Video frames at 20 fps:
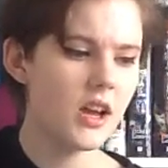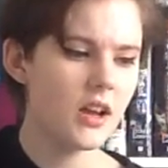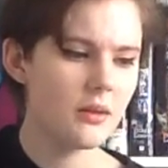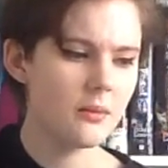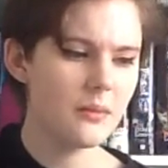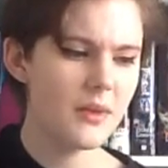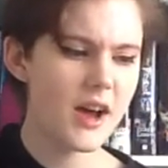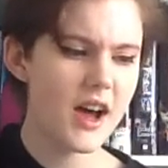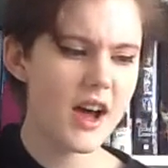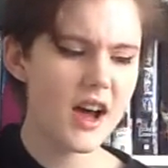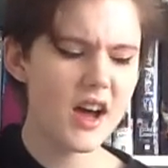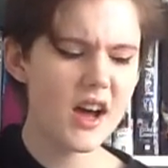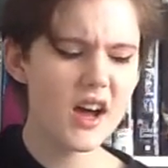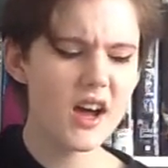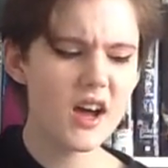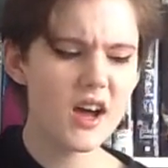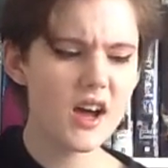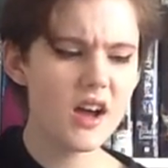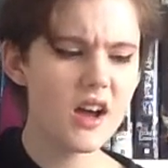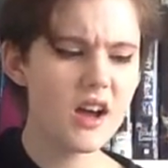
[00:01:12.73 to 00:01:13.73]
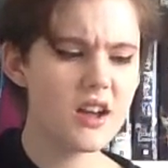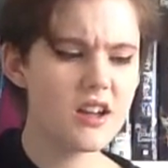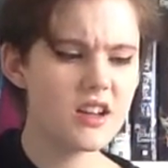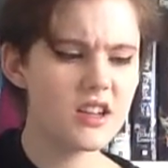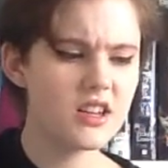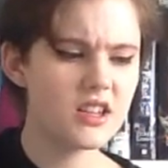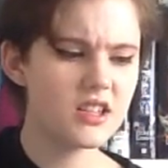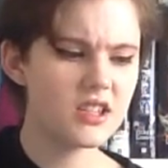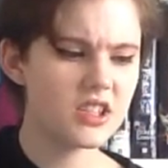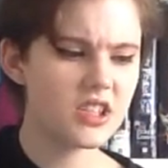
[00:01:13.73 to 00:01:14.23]
my
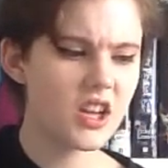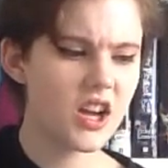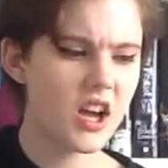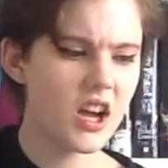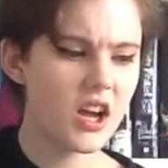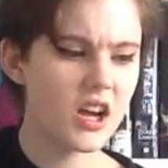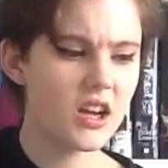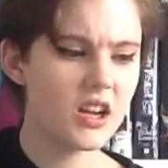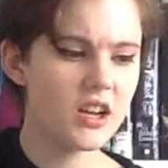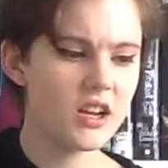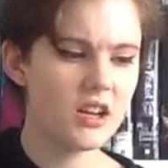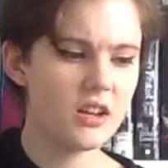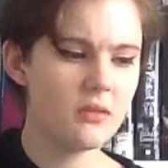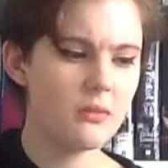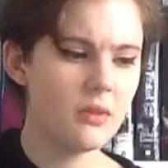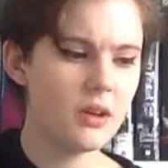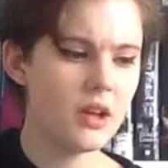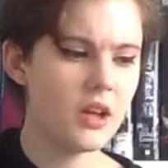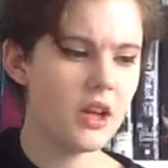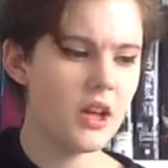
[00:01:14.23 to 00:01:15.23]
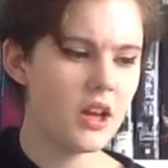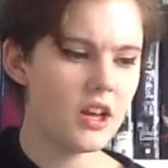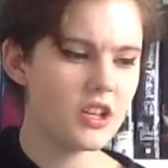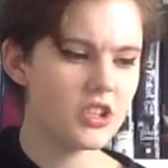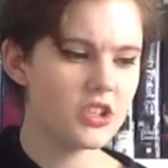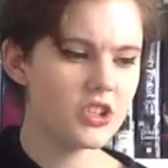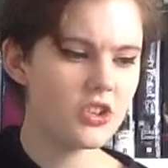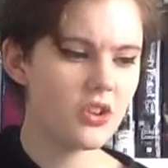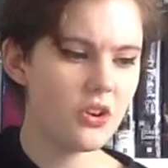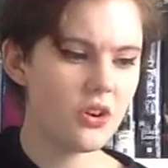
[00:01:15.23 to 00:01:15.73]
time and
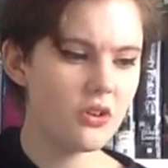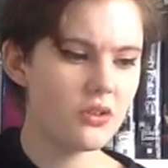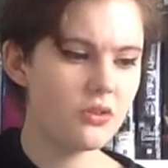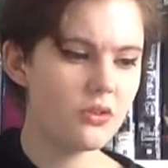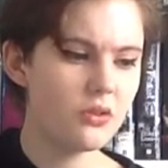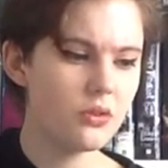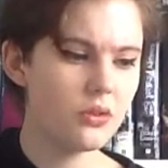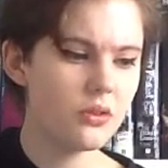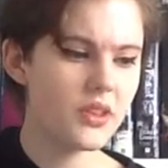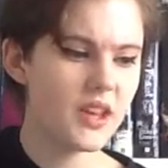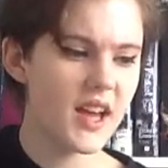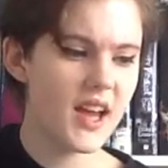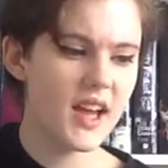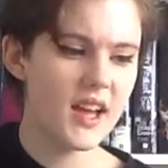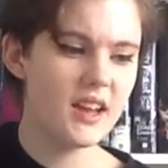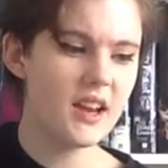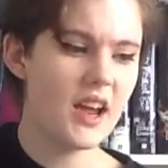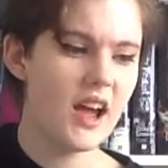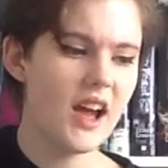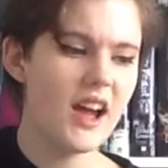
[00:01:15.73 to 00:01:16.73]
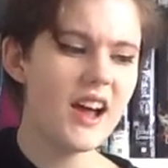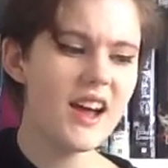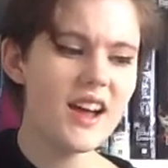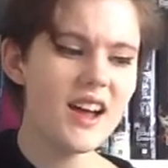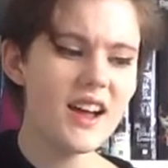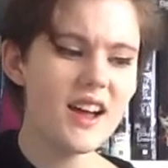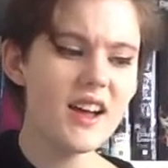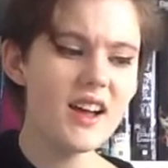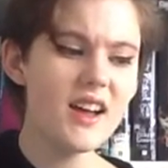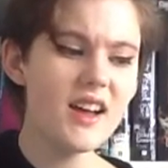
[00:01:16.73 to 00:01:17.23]
show you that
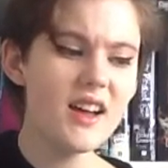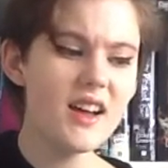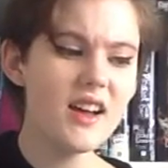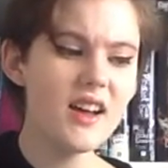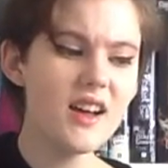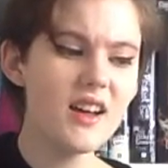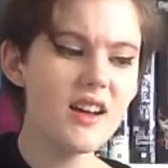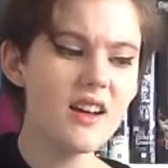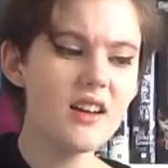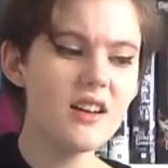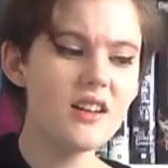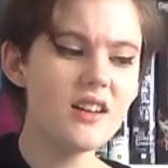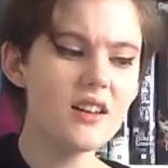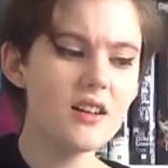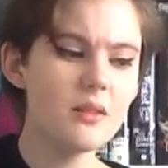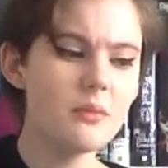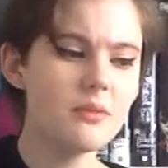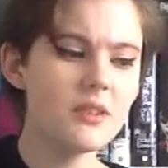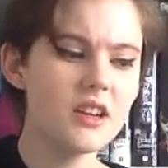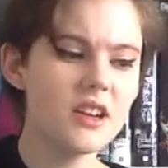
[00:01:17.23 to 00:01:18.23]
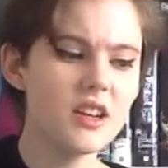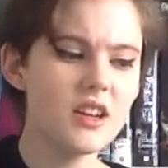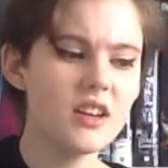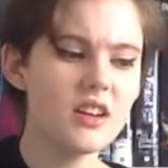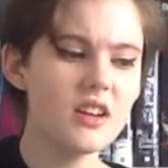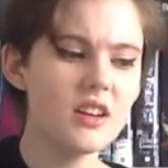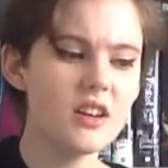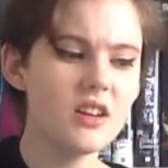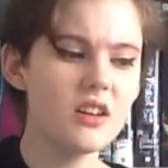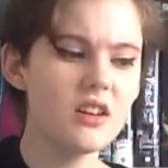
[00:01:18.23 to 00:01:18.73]
I'll
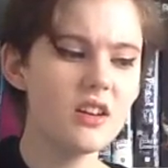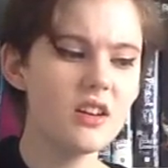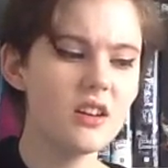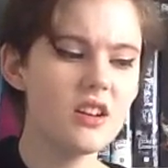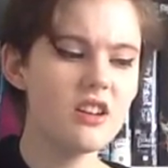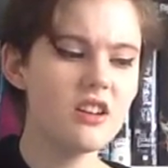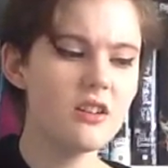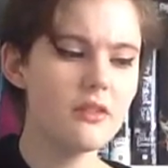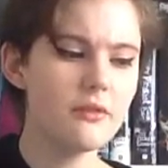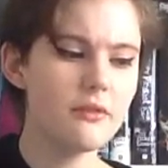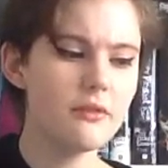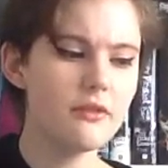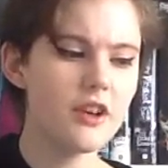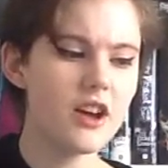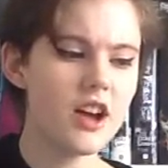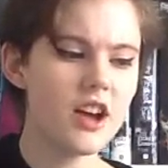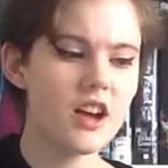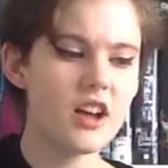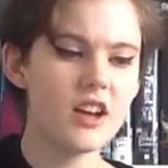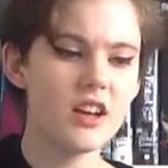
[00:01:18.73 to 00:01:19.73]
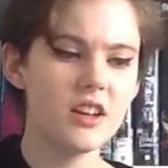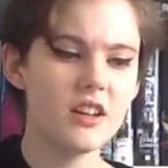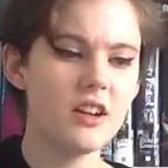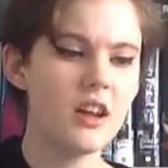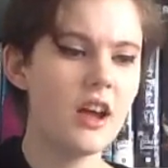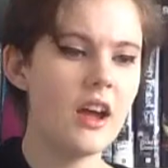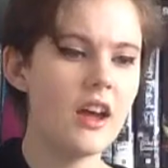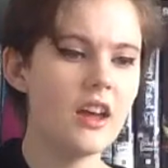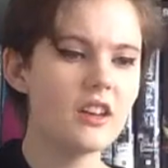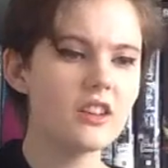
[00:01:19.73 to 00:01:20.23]
be
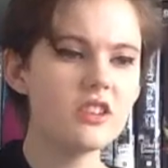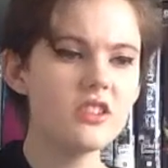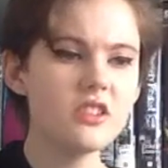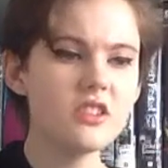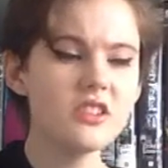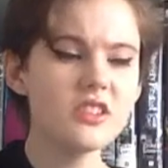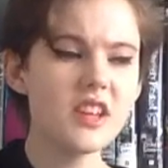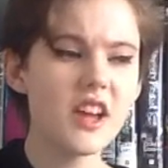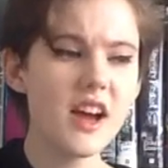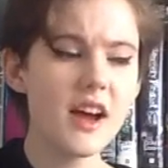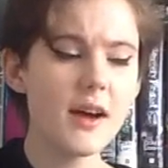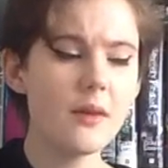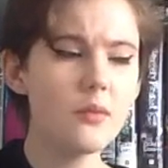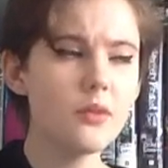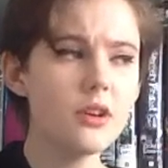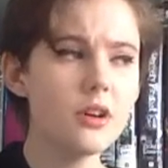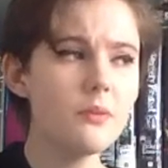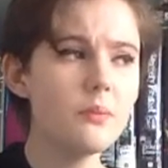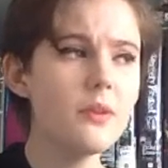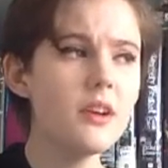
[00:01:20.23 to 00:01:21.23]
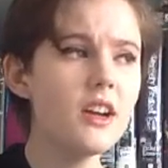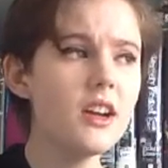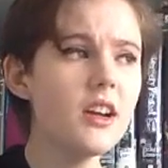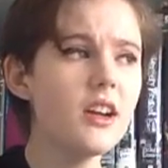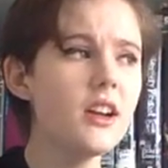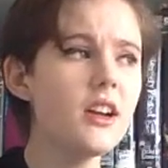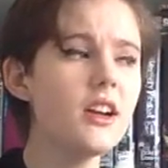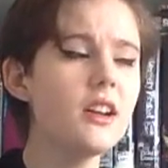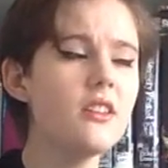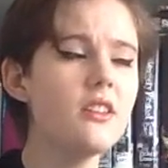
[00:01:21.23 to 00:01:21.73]
fine, 'cause I would
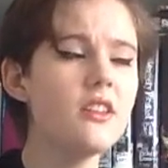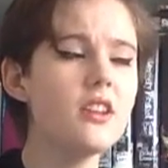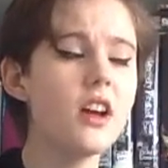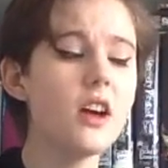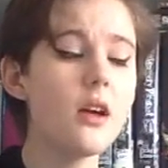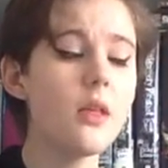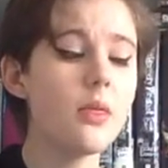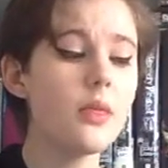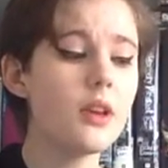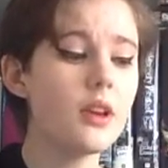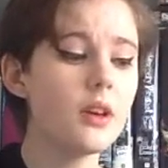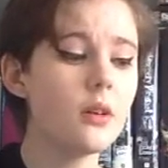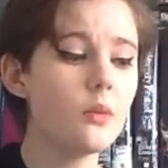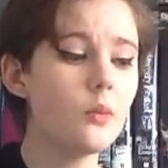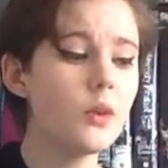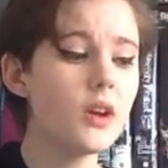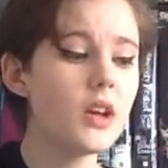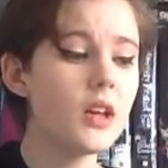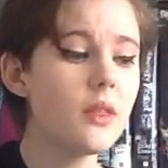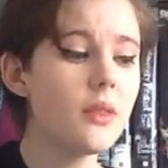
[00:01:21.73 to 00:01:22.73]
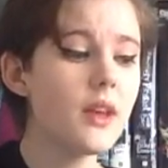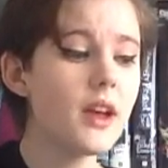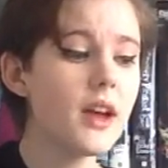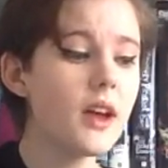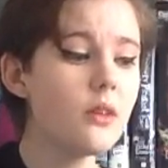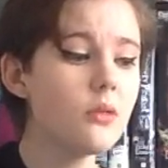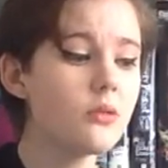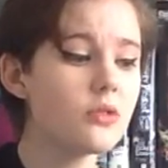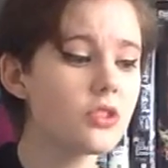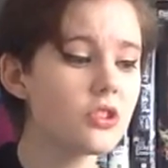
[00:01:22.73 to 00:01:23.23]
be nothing
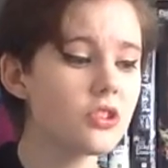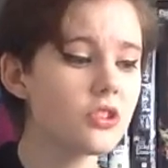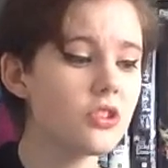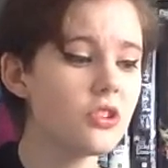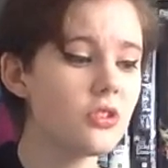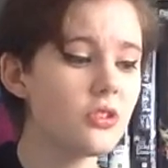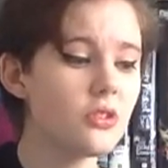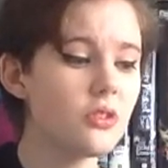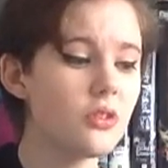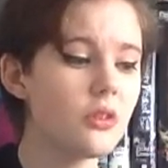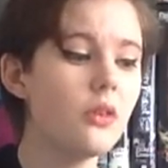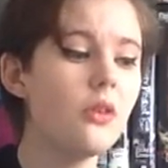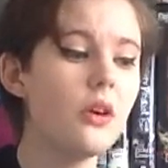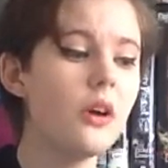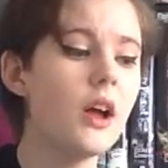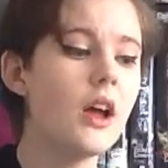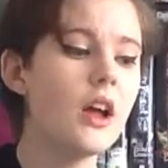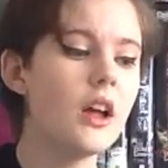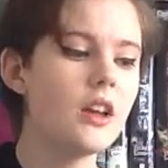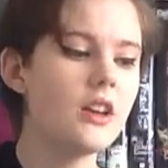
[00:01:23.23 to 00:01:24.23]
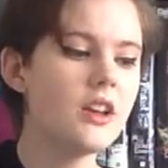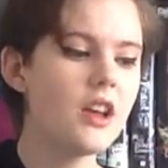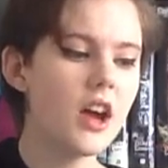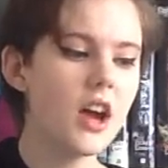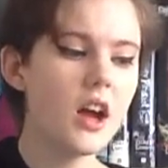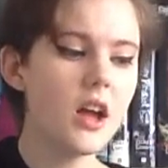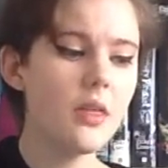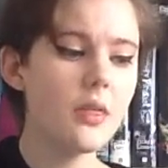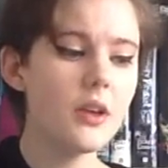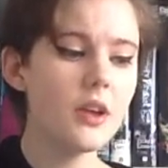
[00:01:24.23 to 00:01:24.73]
without you,
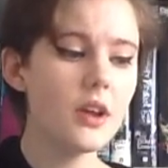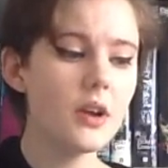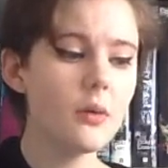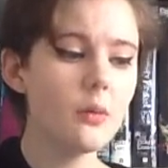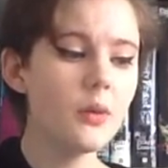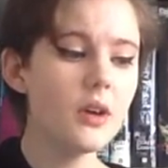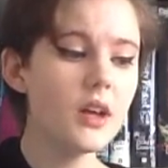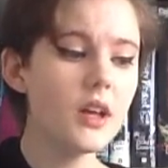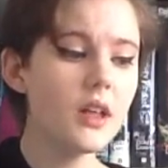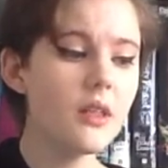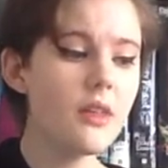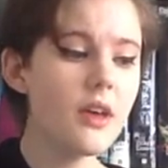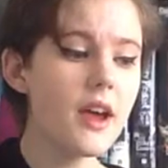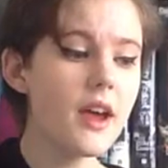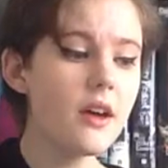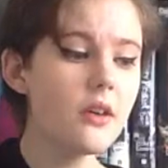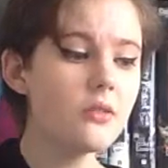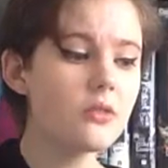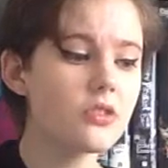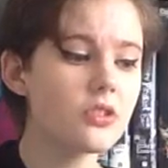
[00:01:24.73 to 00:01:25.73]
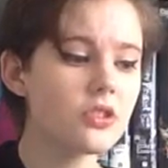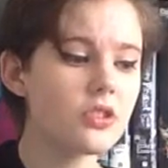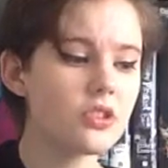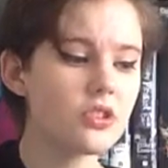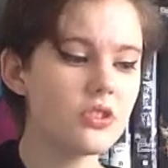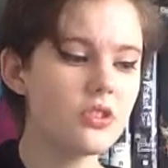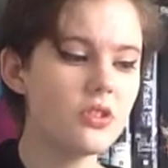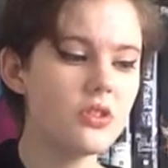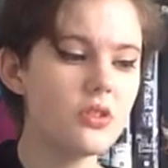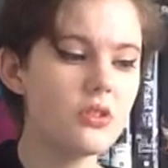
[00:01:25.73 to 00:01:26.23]
nothing without
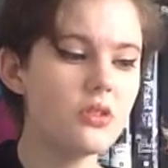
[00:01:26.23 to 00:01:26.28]
you.